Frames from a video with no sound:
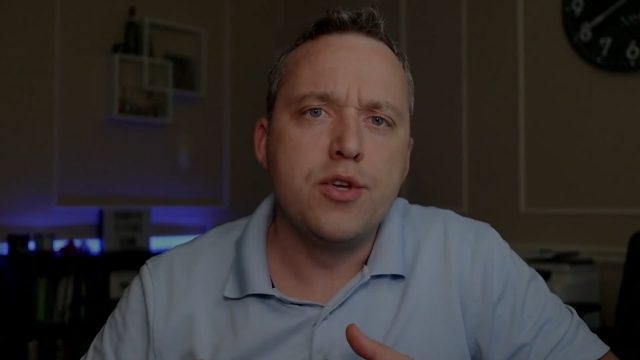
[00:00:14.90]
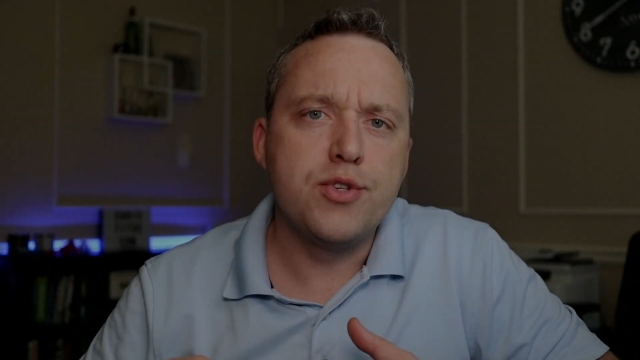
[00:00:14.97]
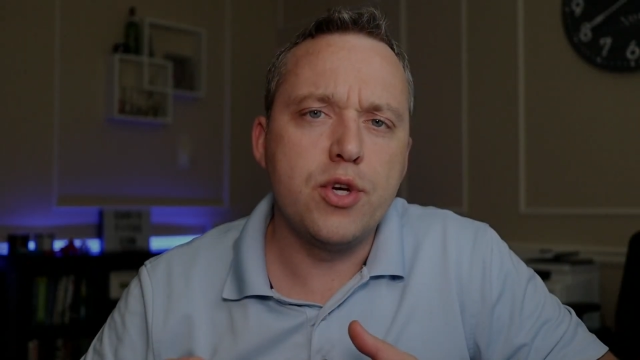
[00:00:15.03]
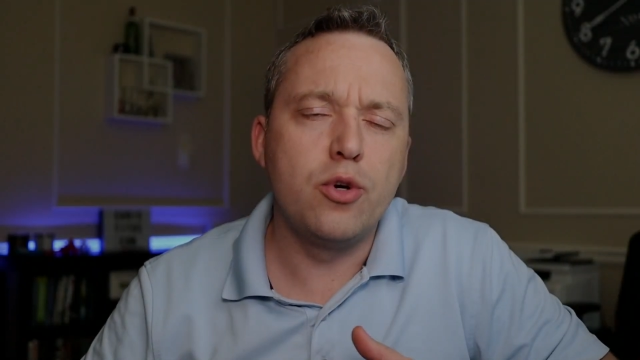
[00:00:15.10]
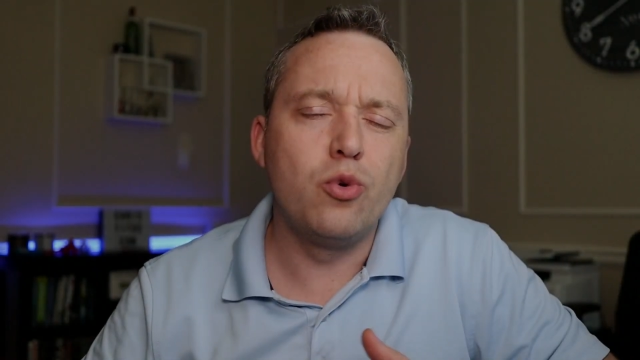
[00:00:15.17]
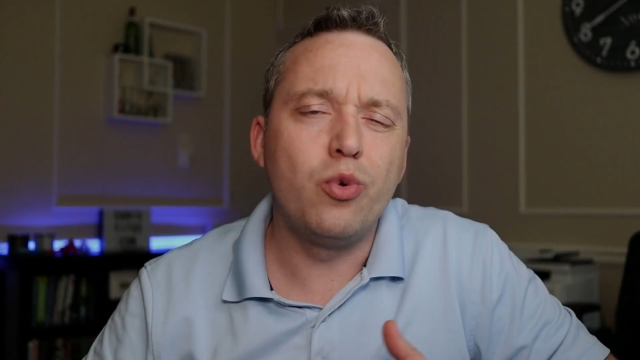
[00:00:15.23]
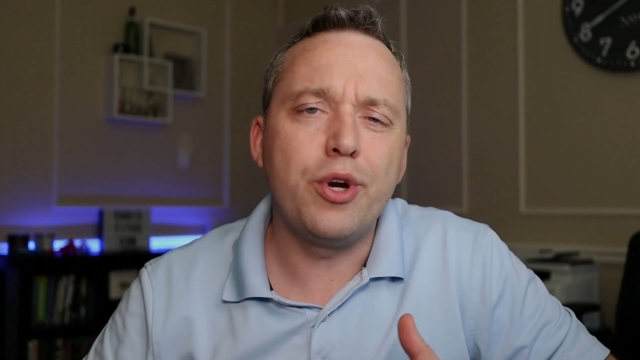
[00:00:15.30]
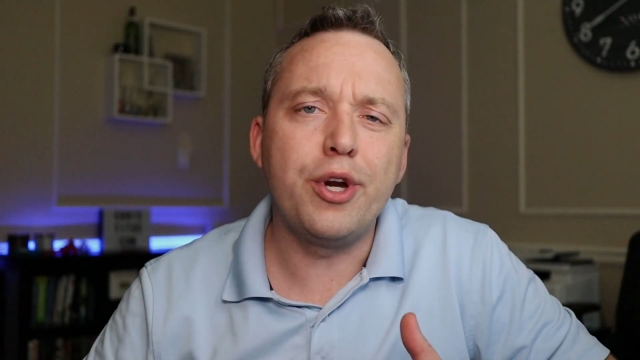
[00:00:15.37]

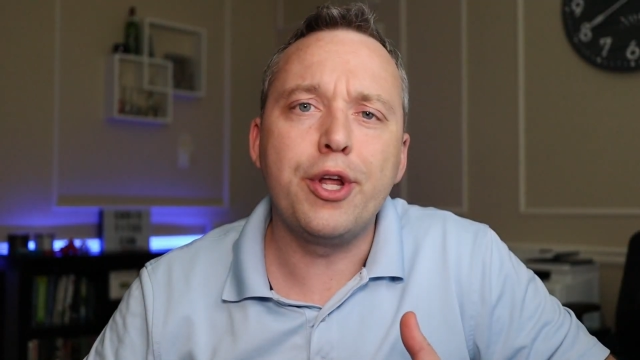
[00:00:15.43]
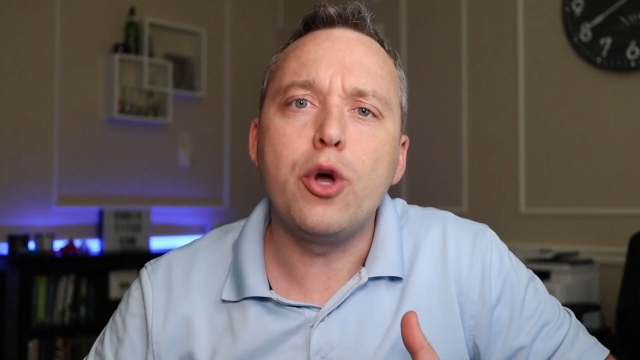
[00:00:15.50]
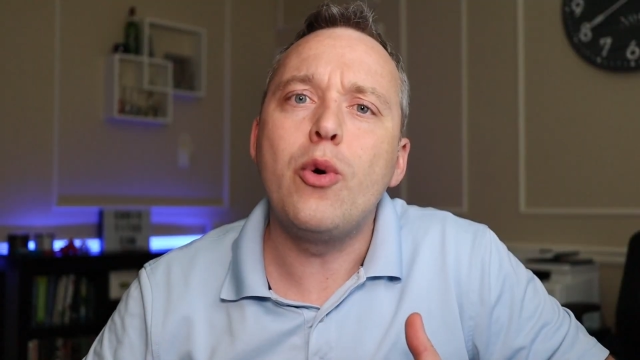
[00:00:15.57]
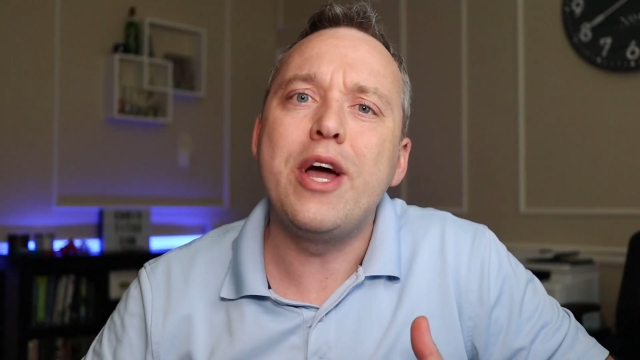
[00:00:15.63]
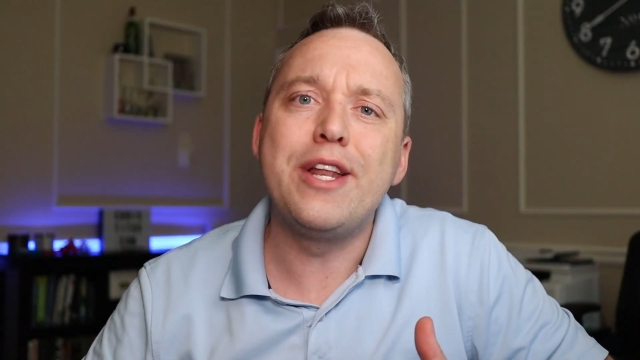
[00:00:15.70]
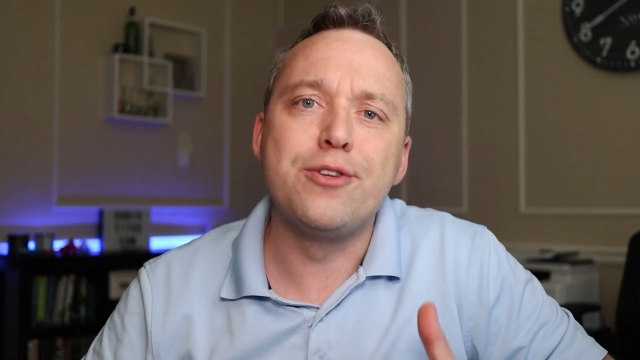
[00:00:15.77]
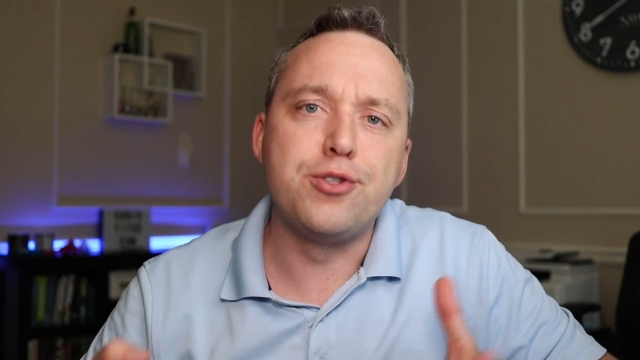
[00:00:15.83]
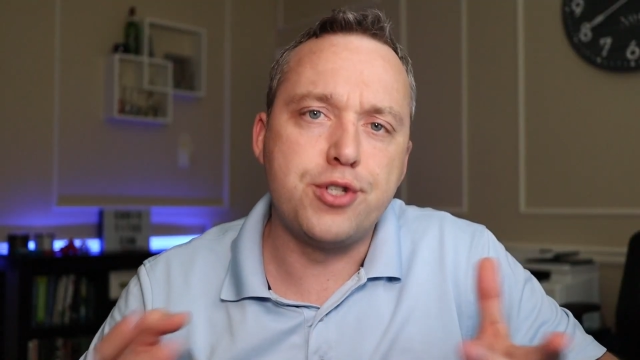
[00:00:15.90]
So we're gonna go
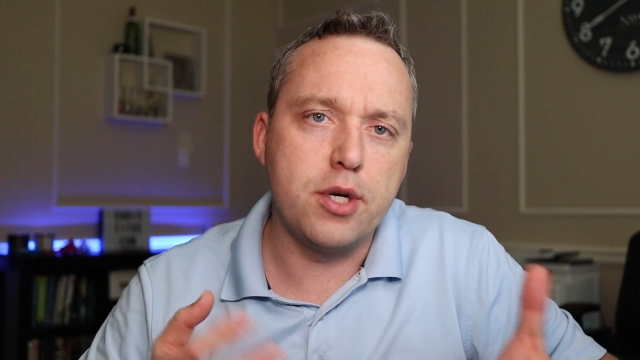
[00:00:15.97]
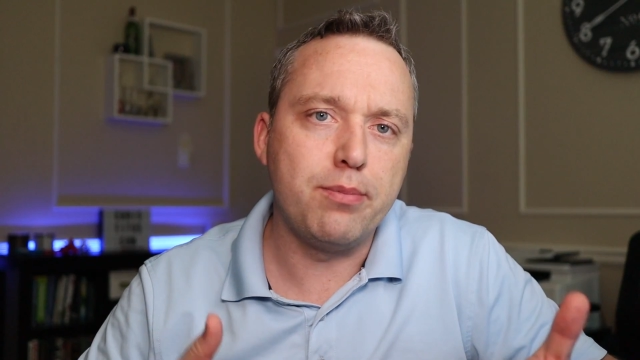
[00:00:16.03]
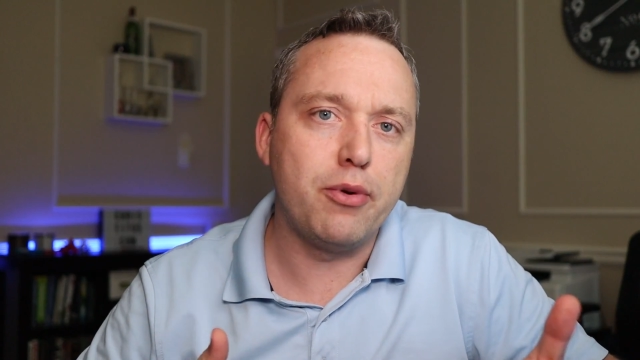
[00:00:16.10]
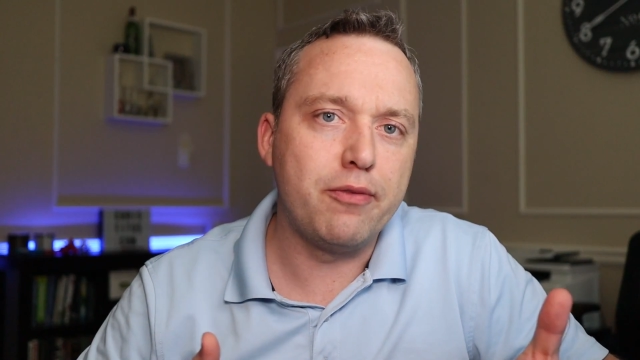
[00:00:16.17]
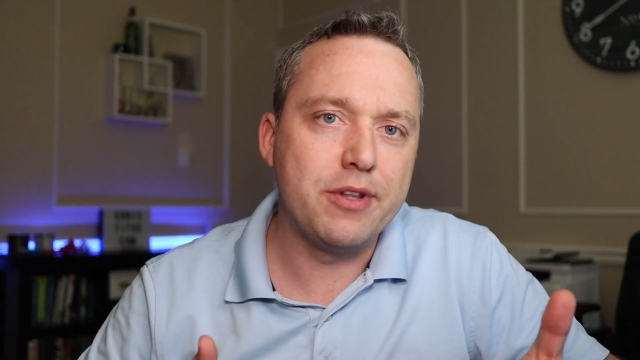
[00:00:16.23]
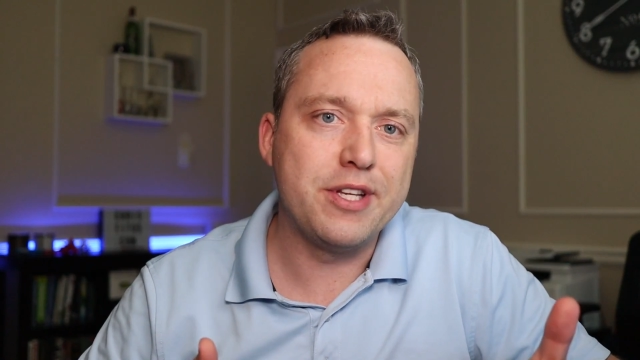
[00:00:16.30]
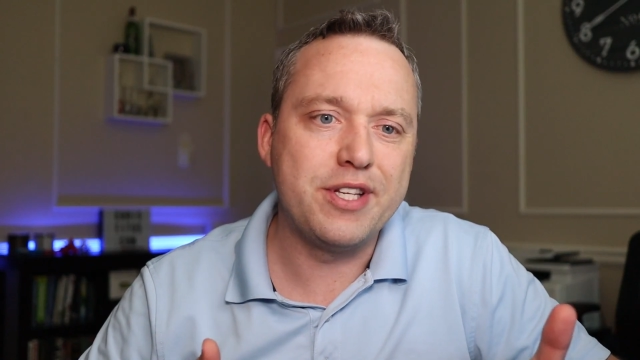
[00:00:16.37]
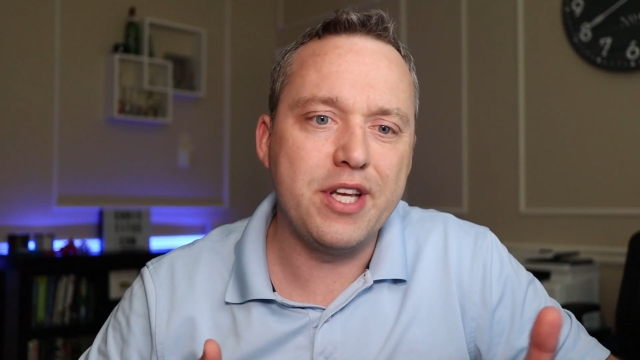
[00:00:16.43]
ahead and jump
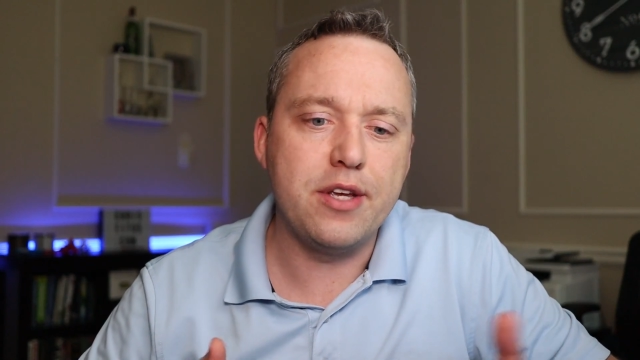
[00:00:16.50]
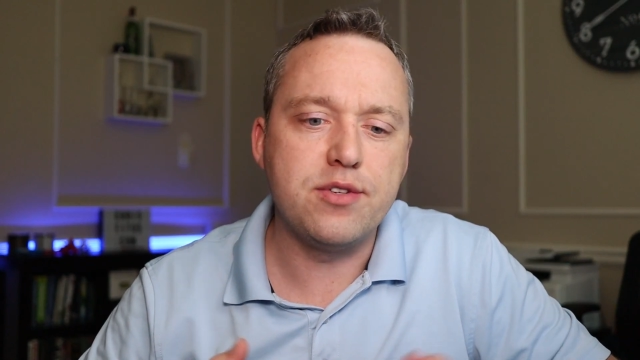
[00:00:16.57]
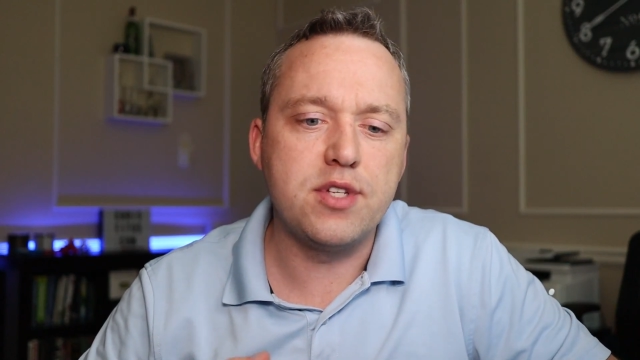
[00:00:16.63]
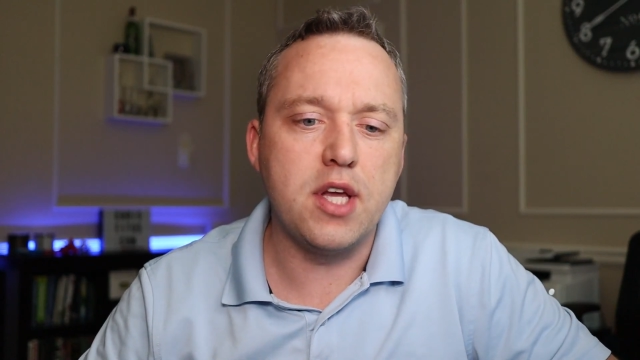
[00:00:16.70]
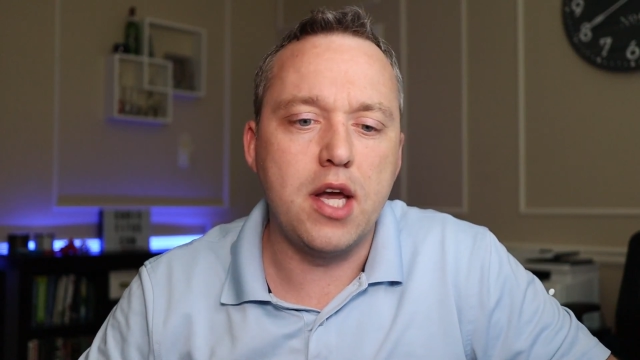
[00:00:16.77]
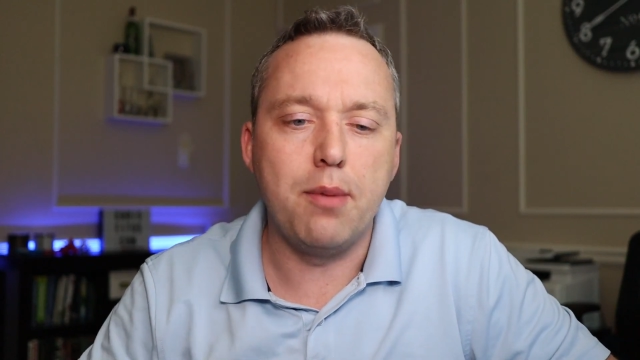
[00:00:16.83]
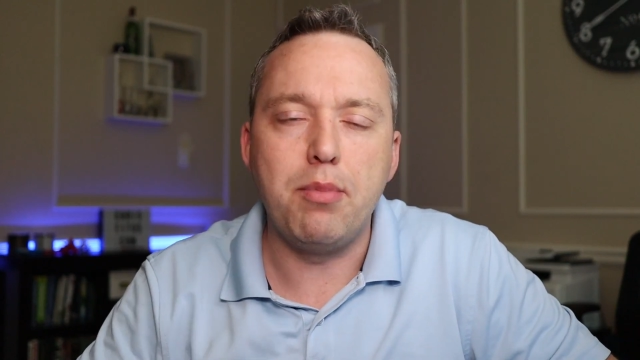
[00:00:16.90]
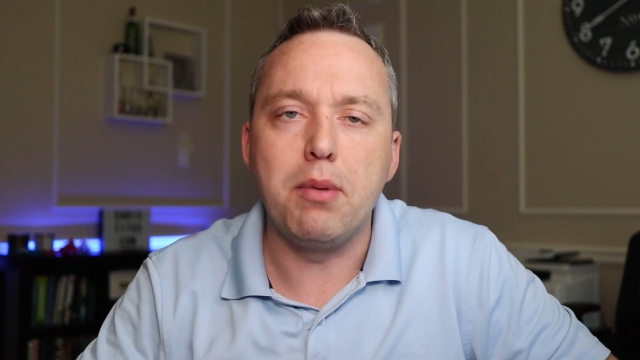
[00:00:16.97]
over the desktop.